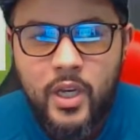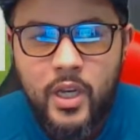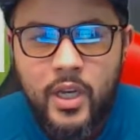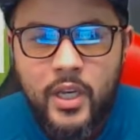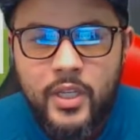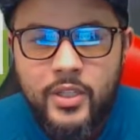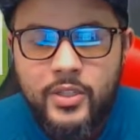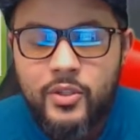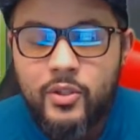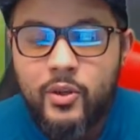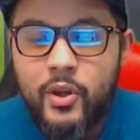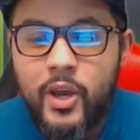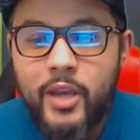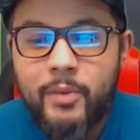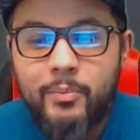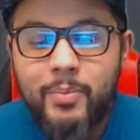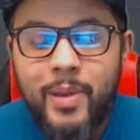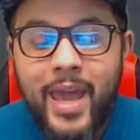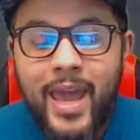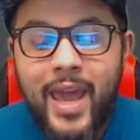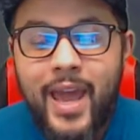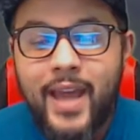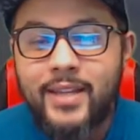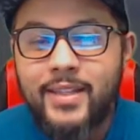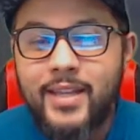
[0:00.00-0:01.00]
so i
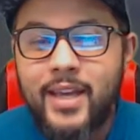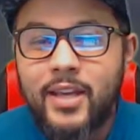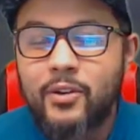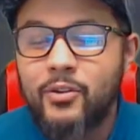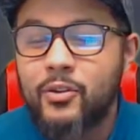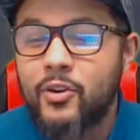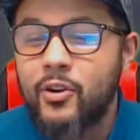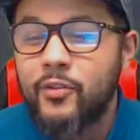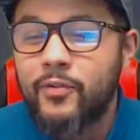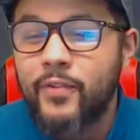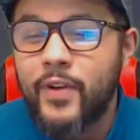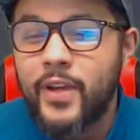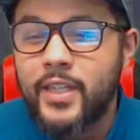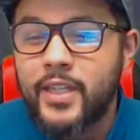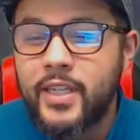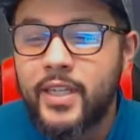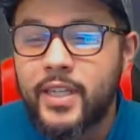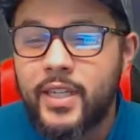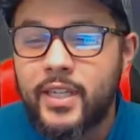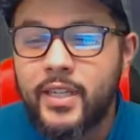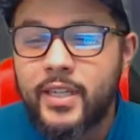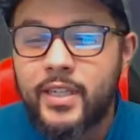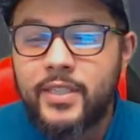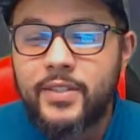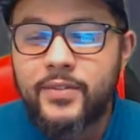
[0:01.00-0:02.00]
packed i don't know if i did it
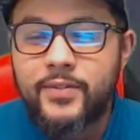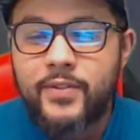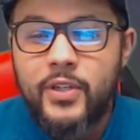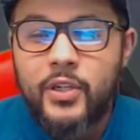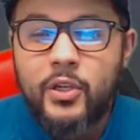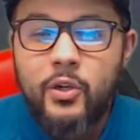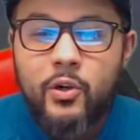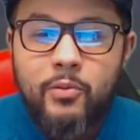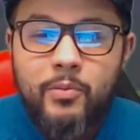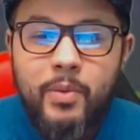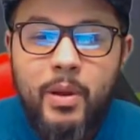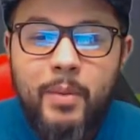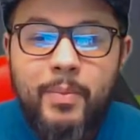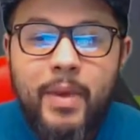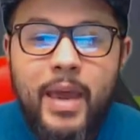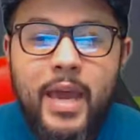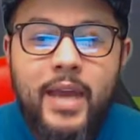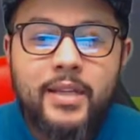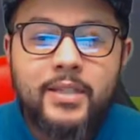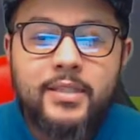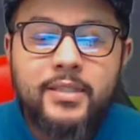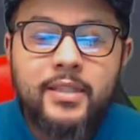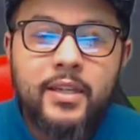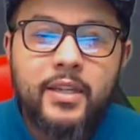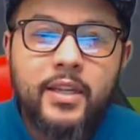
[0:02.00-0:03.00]
in this video or my pack
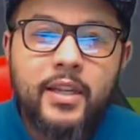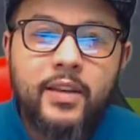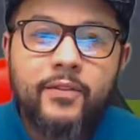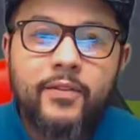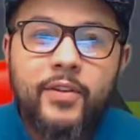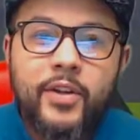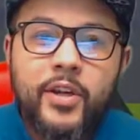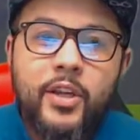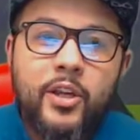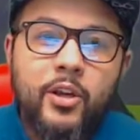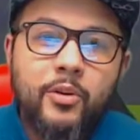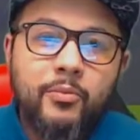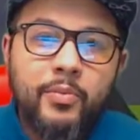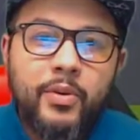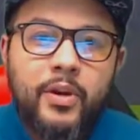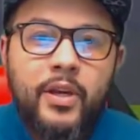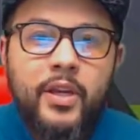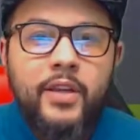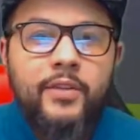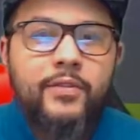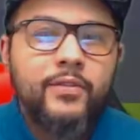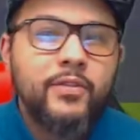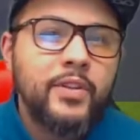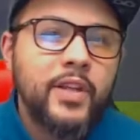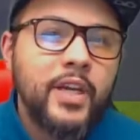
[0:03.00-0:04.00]
sunday video but
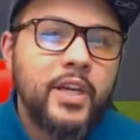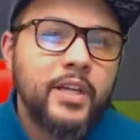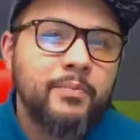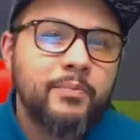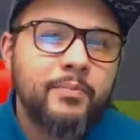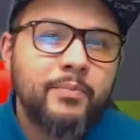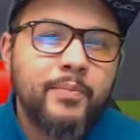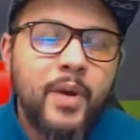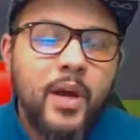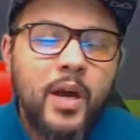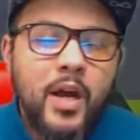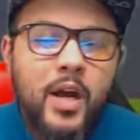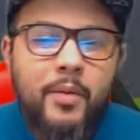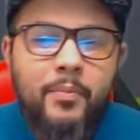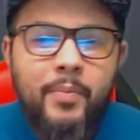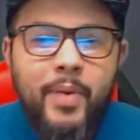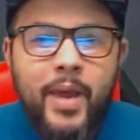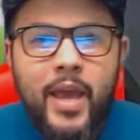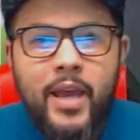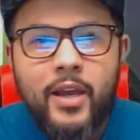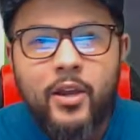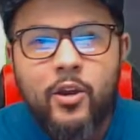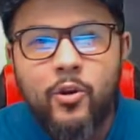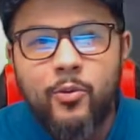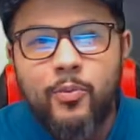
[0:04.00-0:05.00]
if you like uh,
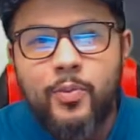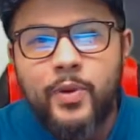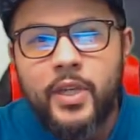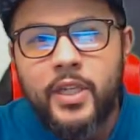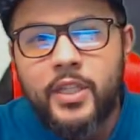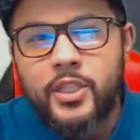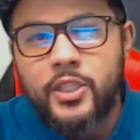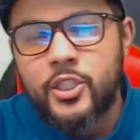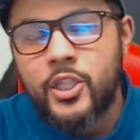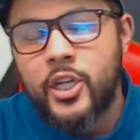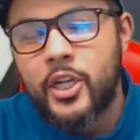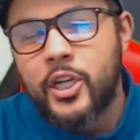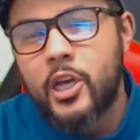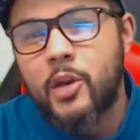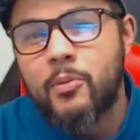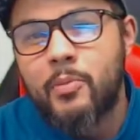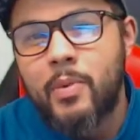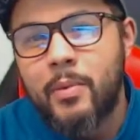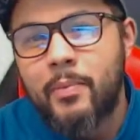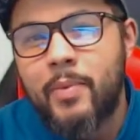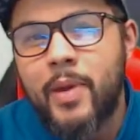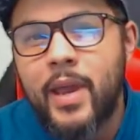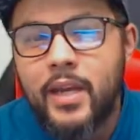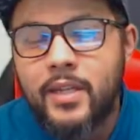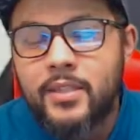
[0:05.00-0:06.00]
pack openings, check out my
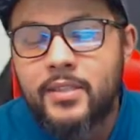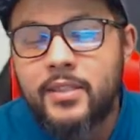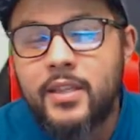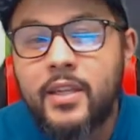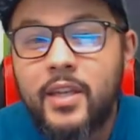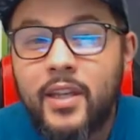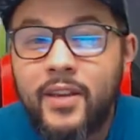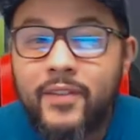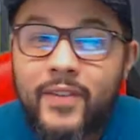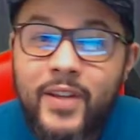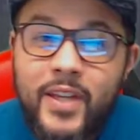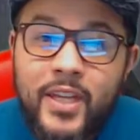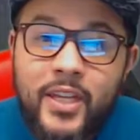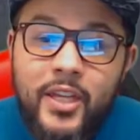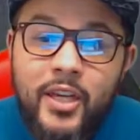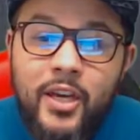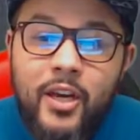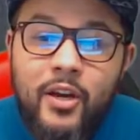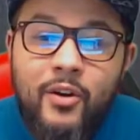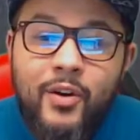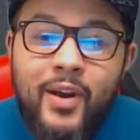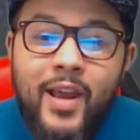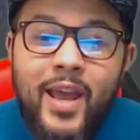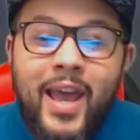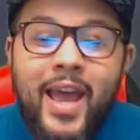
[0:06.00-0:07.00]
pack Sunday
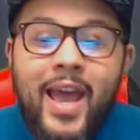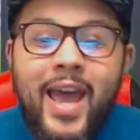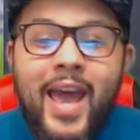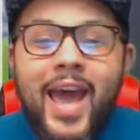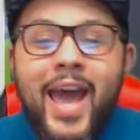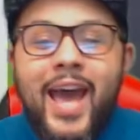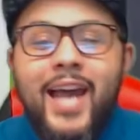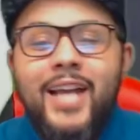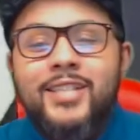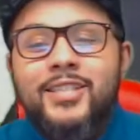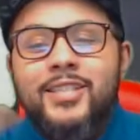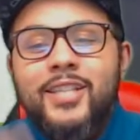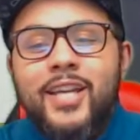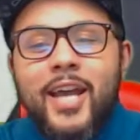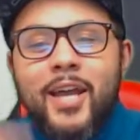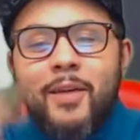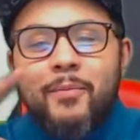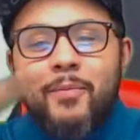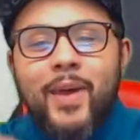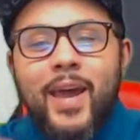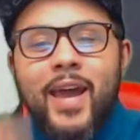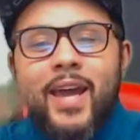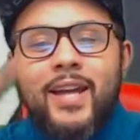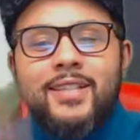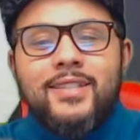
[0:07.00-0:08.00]
video. Hashtag
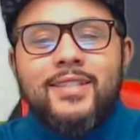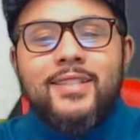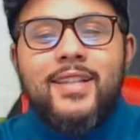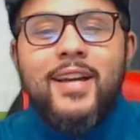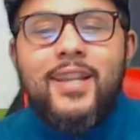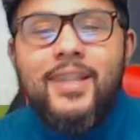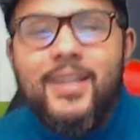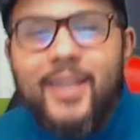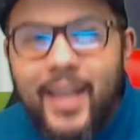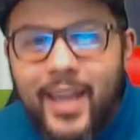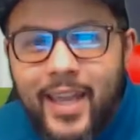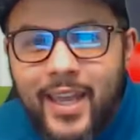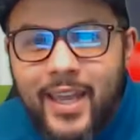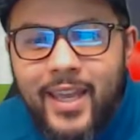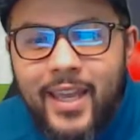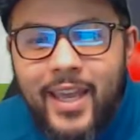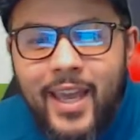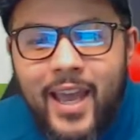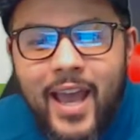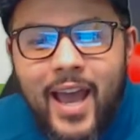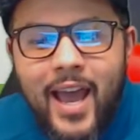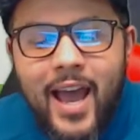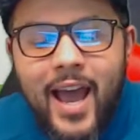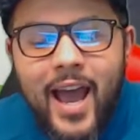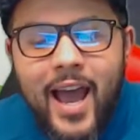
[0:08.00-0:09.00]
pack Sunday.
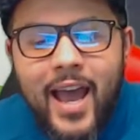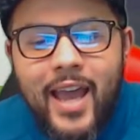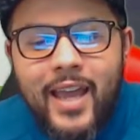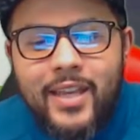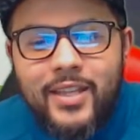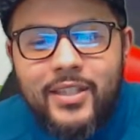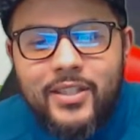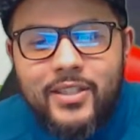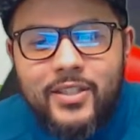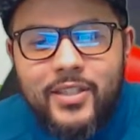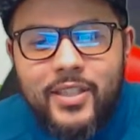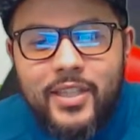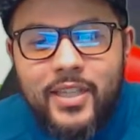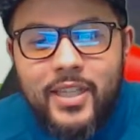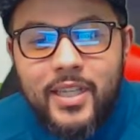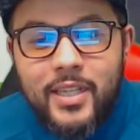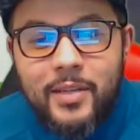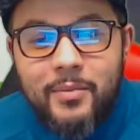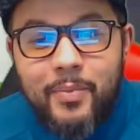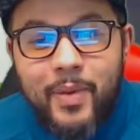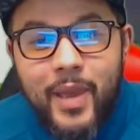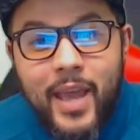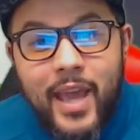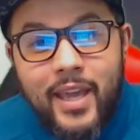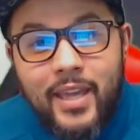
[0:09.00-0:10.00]
I did
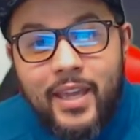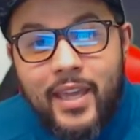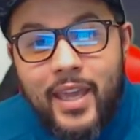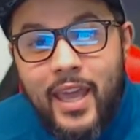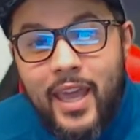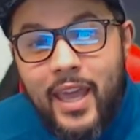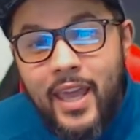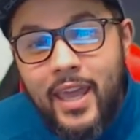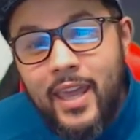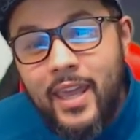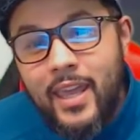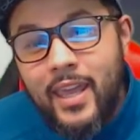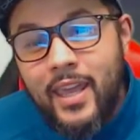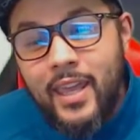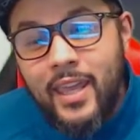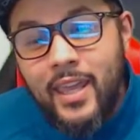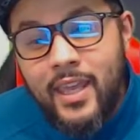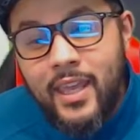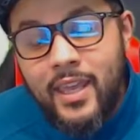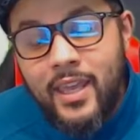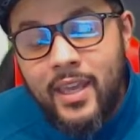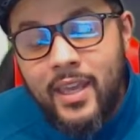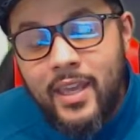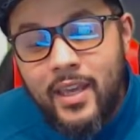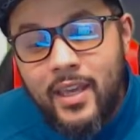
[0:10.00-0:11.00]
pack
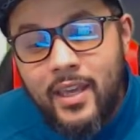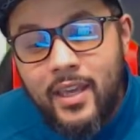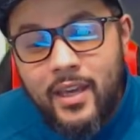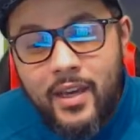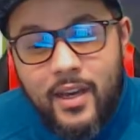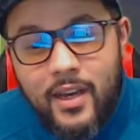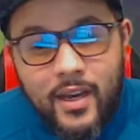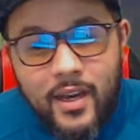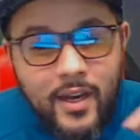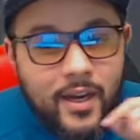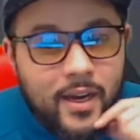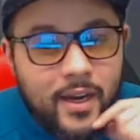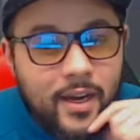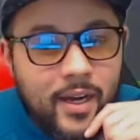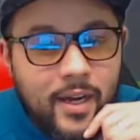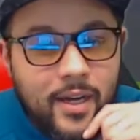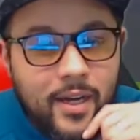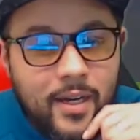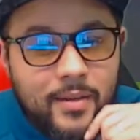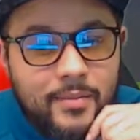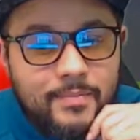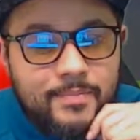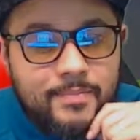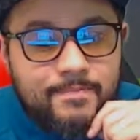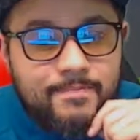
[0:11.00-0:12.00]
a
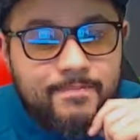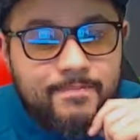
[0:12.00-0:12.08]
um,